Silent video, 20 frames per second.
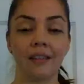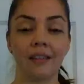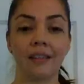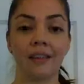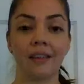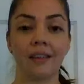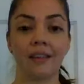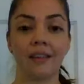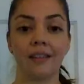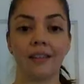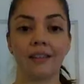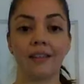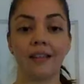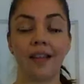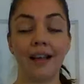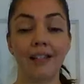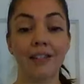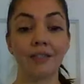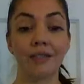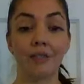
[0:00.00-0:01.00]
And then
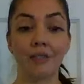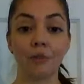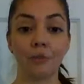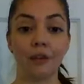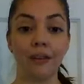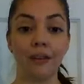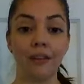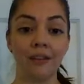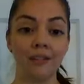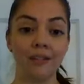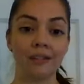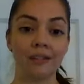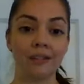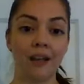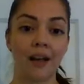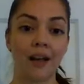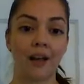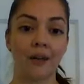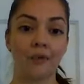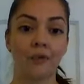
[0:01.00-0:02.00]
the last few
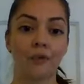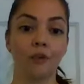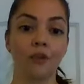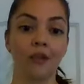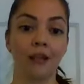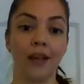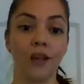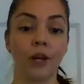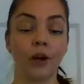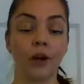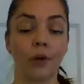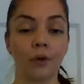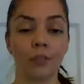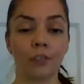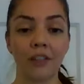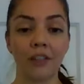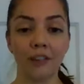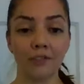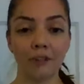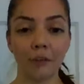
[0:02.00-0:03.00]
minutes, I will let
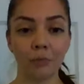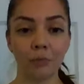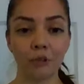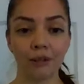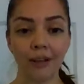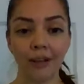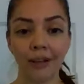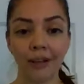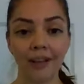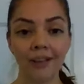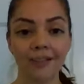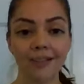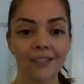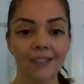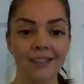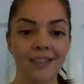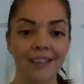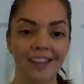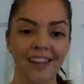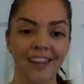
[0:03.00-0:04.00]
go of that verbal
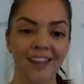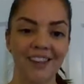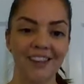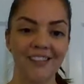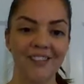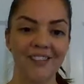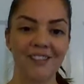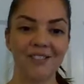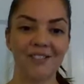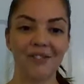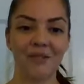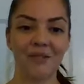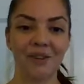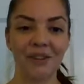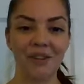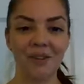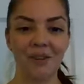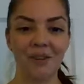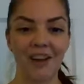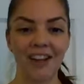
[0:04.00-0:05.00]
guidance and
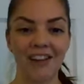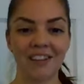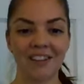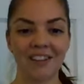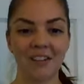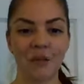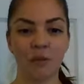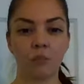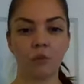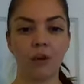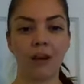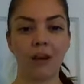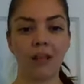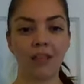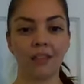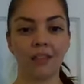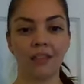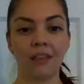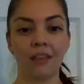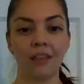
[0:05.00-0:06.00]
join you guys in the
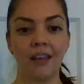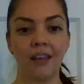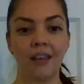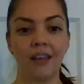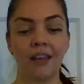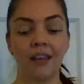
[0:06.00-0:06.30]
breath.